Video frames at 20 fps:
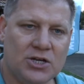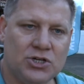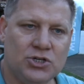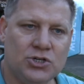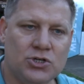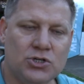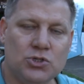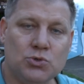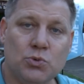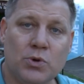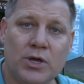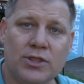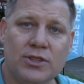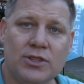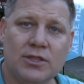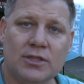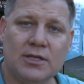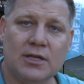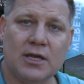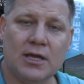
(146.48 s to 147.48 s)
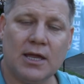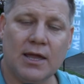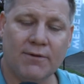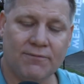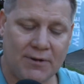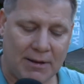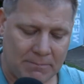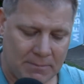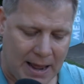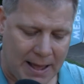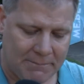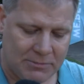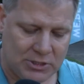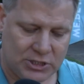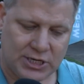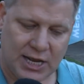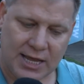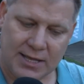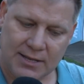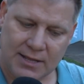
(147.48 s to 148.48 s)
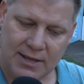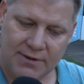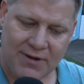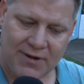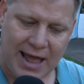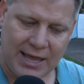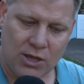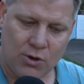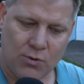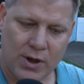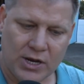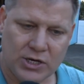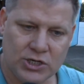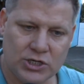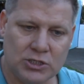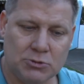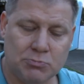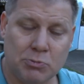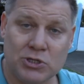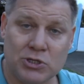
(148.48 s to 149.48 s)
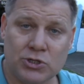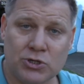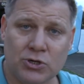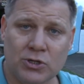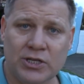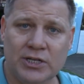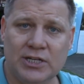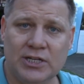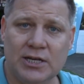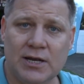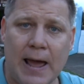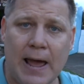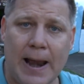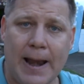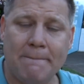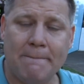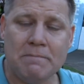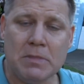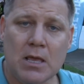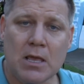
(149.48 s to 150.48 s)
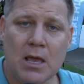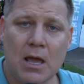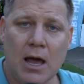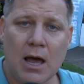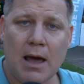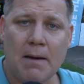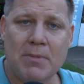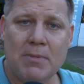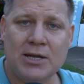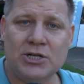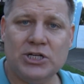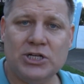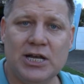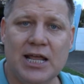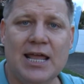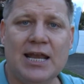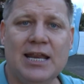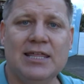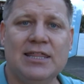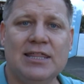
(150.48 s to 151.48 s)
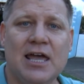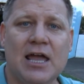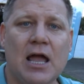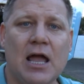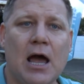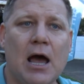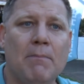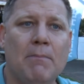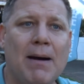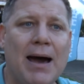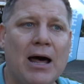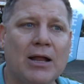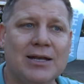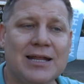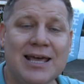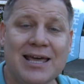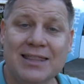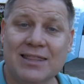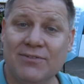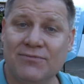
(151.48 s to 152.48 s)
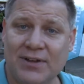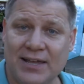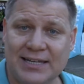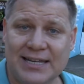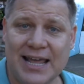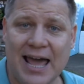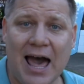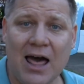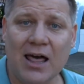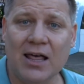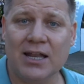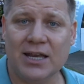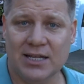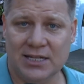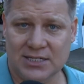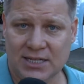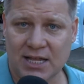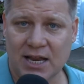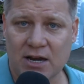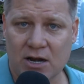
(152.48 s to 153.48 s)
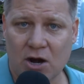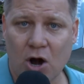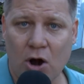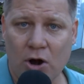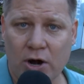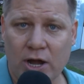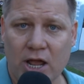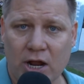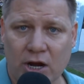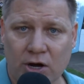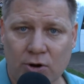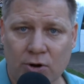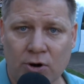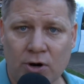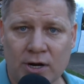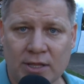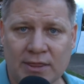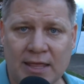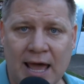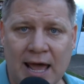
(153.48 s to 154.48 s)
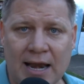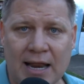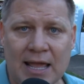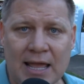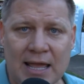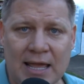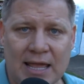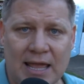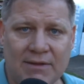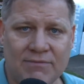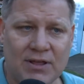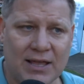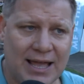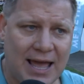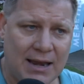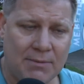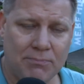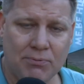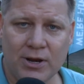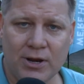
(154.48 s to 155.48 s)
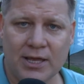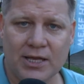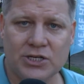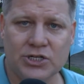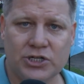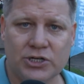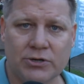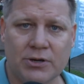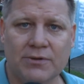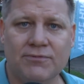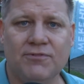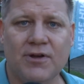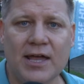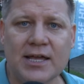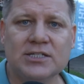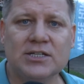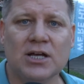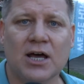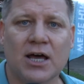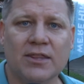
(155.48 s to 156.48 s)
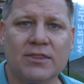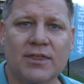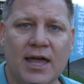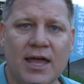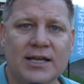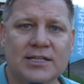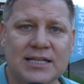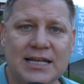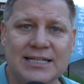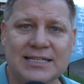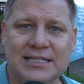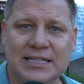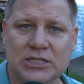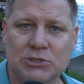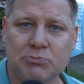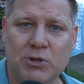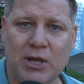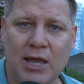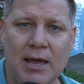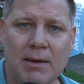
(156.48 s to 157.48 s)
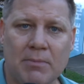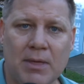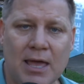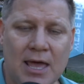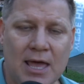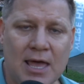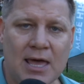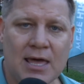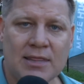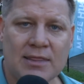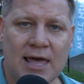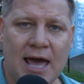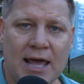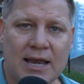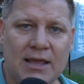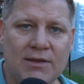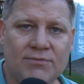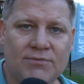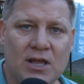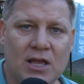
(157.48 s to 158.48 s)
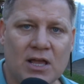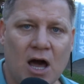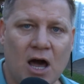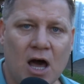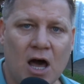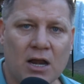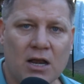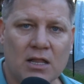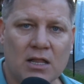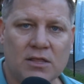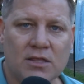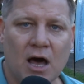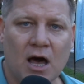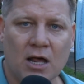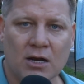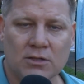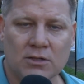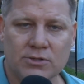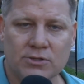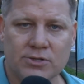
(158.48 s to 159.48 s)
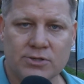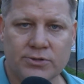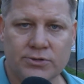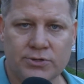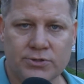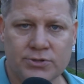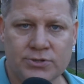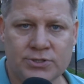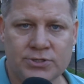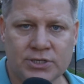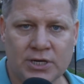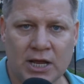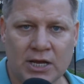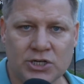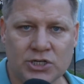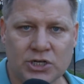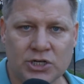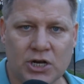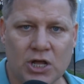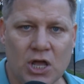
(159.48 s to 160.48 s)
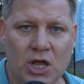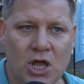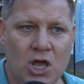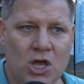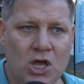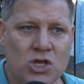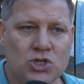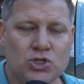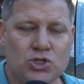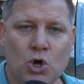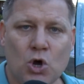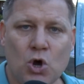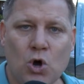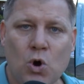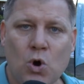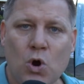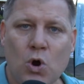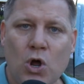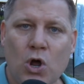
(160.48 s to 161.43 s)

issues with, if I'm not mistaken, the evacuations, but certainly did not mention anything about the fatalities that had already occurred at that evening, kind of putting a cheery face on things at 6 p.m. that evening on the Honolulu news station. So